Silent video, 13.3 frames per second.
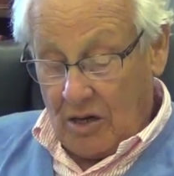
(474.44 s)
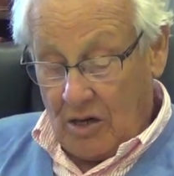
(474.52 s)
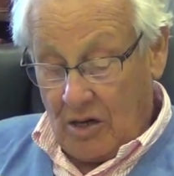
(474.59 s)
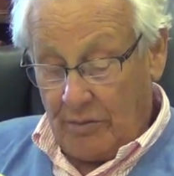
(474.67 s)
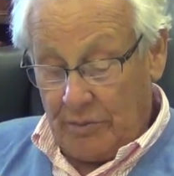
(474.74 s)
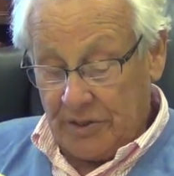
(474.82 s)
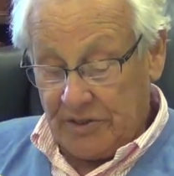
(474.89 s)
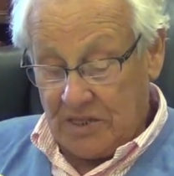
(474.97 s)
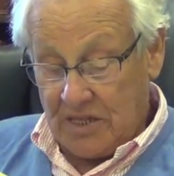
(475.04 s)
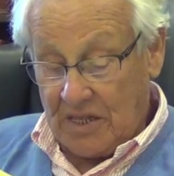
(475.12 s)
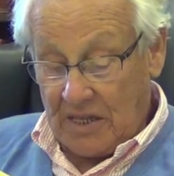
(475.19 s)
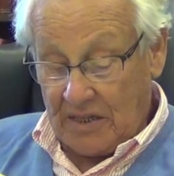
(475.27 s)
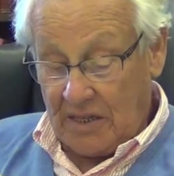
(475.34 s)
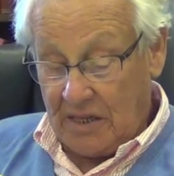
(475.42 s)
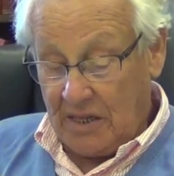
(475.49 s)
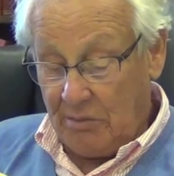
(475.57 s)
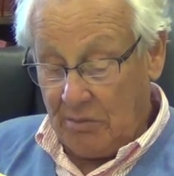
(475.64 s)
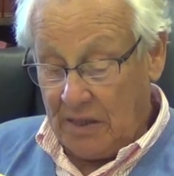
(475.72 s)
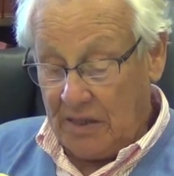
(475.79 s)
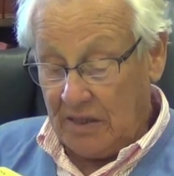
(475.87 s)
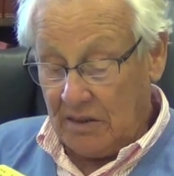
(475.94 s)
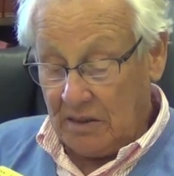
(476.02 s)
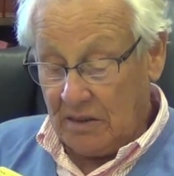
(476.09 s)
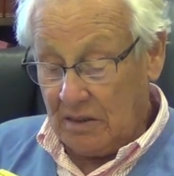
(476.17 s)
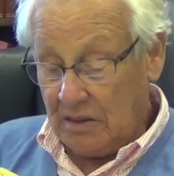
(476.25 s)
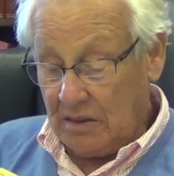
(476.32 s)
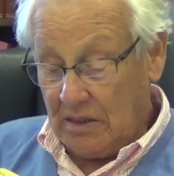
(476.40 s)
comments that he made.
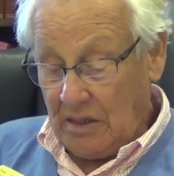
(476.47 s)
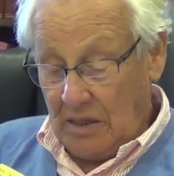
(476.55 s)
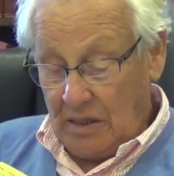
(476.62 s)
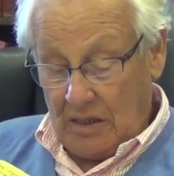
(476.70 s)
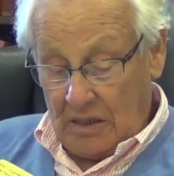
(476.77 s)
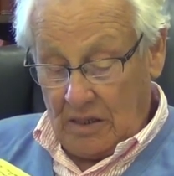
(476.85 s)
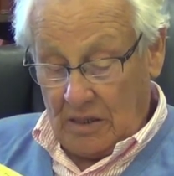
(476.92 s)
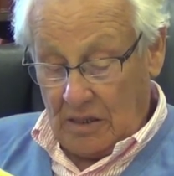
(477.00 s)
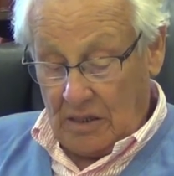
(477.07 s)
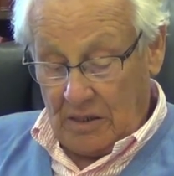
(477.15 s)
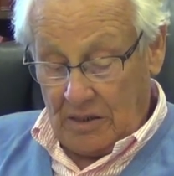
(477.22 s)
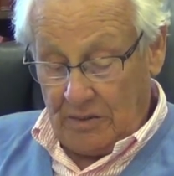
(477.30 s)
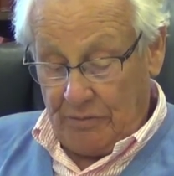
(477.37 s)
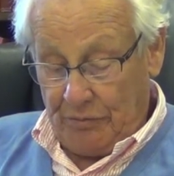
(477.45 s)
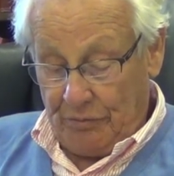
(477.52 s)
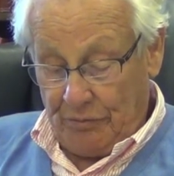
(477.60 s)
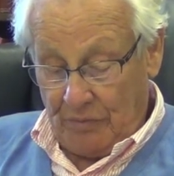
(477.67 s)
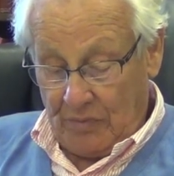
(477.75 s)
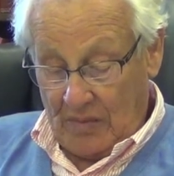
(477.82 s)
Yeah. Um,